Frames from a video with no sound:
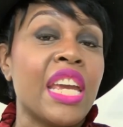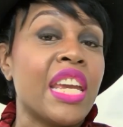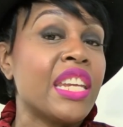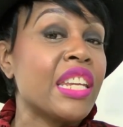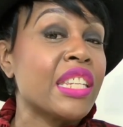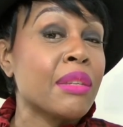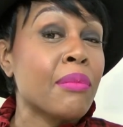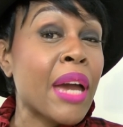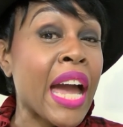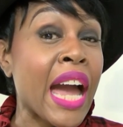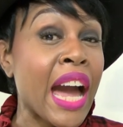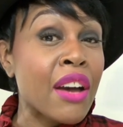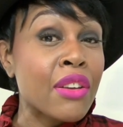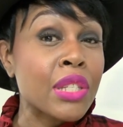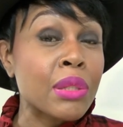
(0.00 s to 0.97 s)
It doesn't matter
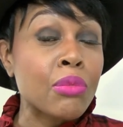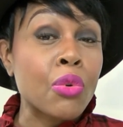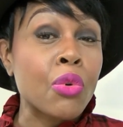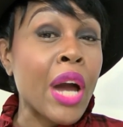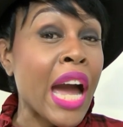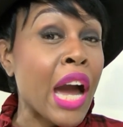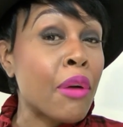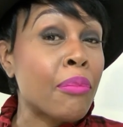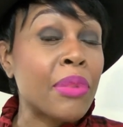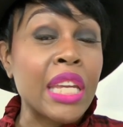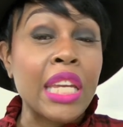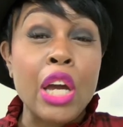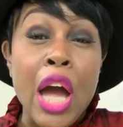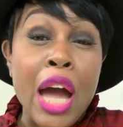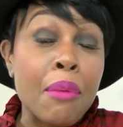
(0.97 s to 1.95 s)
how small, how
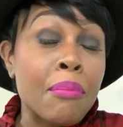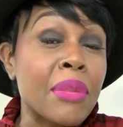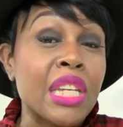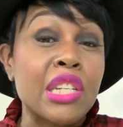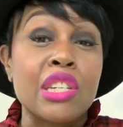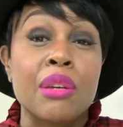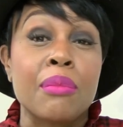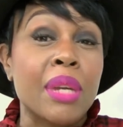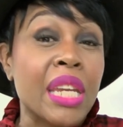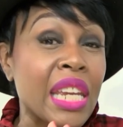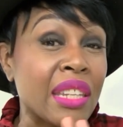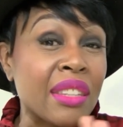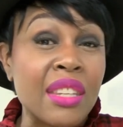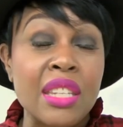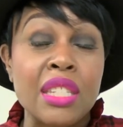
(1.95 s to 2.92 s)
big, how medium,
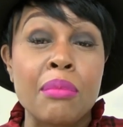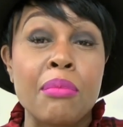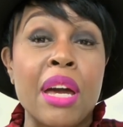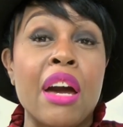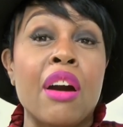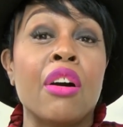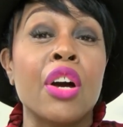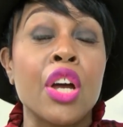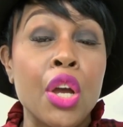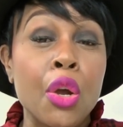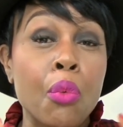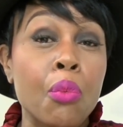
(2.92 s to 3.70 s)
it doesn't matter.